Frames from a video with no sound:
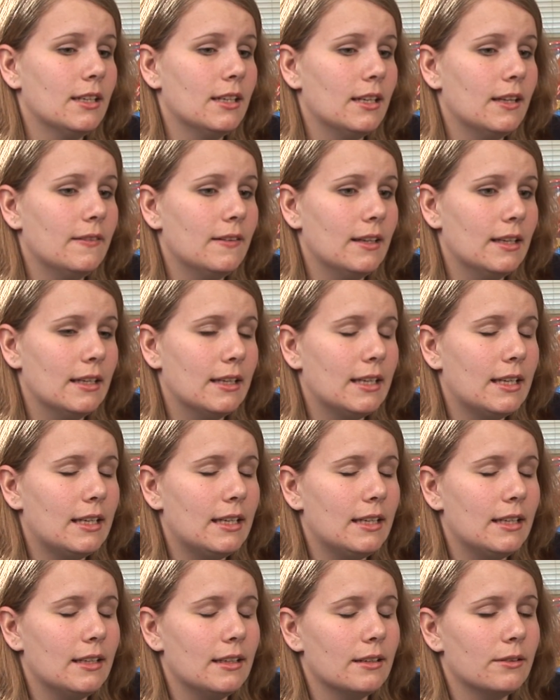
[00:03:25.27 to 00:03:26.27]
And then
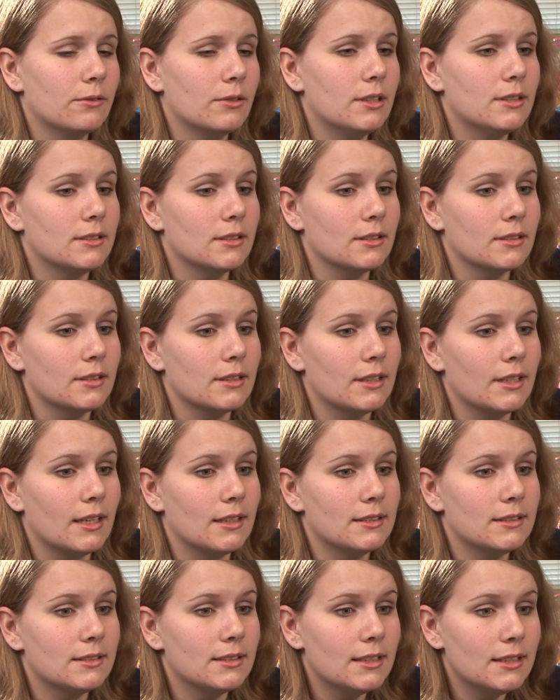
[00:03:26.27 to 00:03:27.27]
he recently
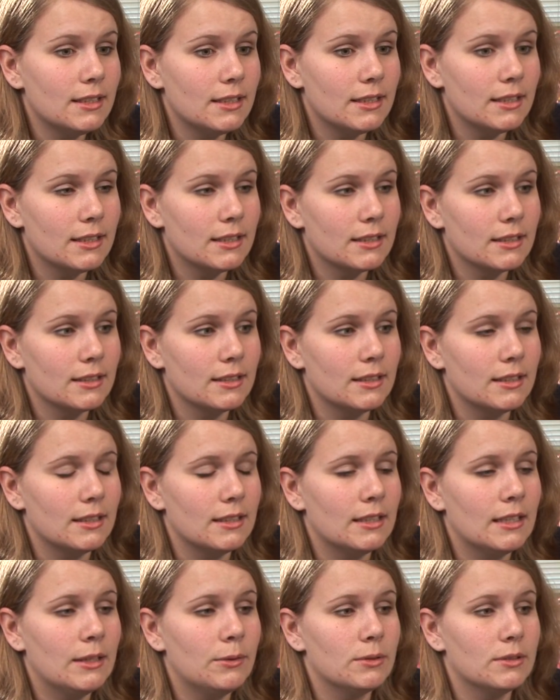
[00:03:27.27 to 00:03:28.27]
got sick
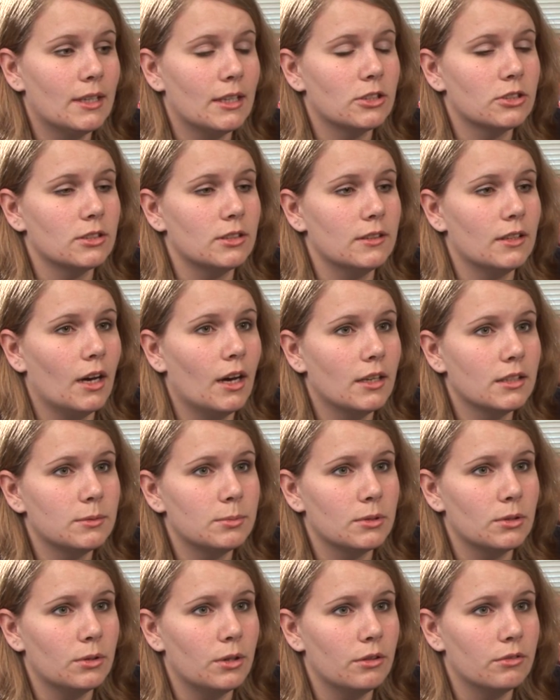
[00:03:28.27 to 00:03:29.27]
and he was actually in the
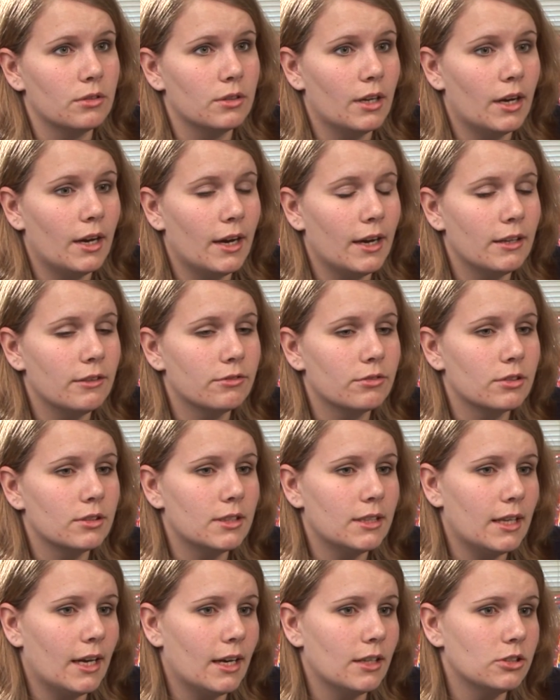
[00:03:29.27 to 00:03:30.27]
hospital overnight for
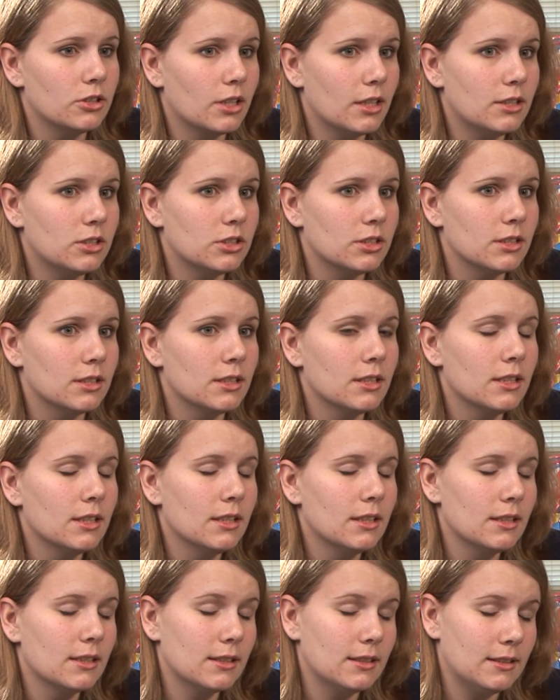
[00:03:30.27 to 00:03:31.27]
dehydration
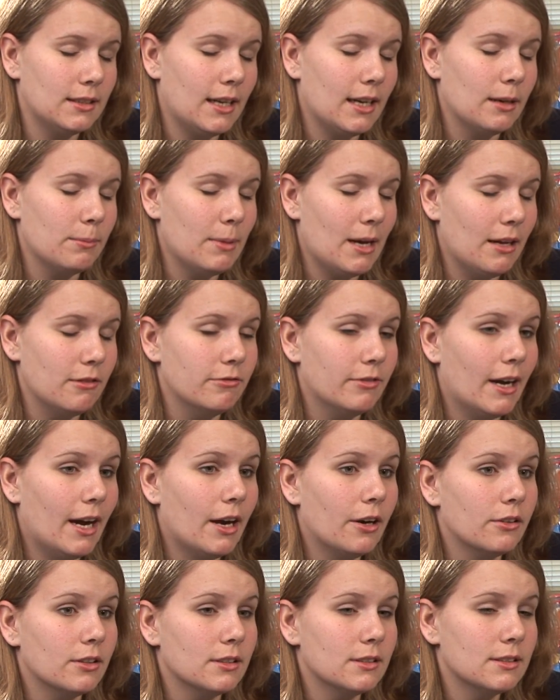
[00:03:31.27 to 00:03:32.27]
because he had a bad
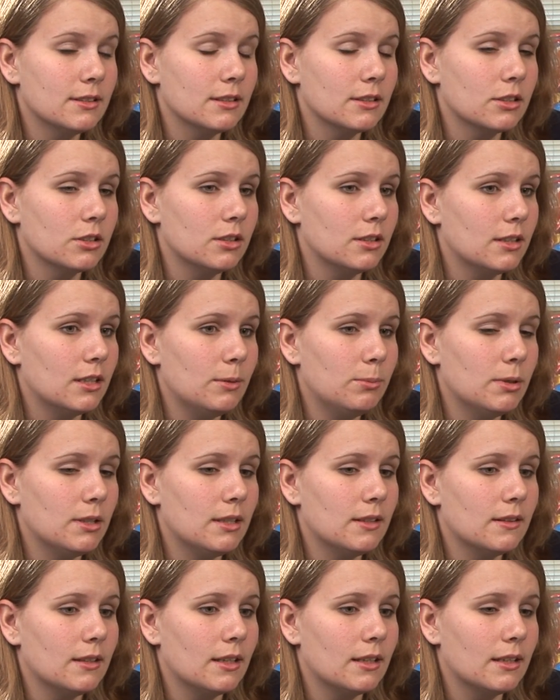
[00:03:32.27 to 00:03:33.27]
virus and couldn't keep
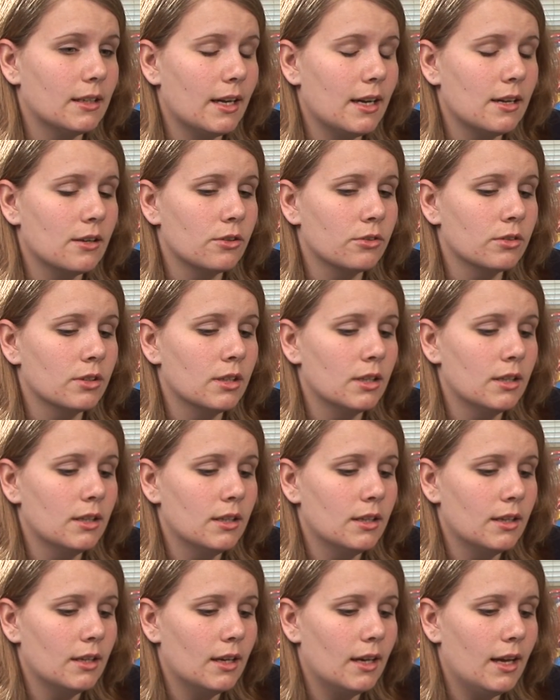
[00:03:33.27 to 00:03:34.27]
anything down.
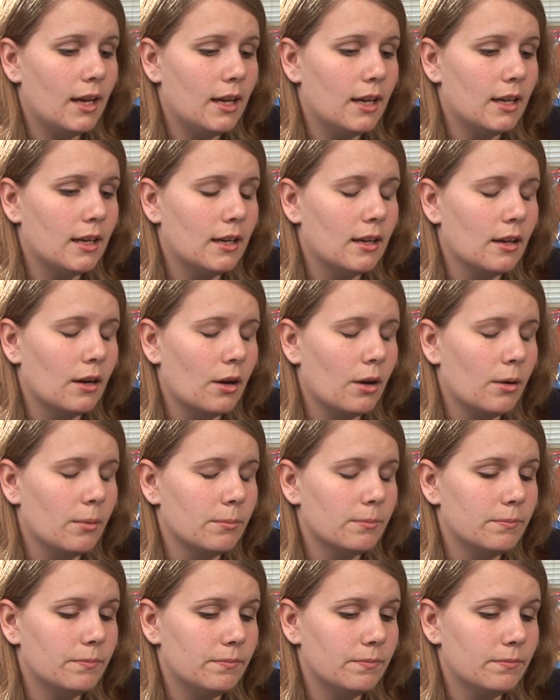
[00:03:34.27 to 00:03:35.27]
And um,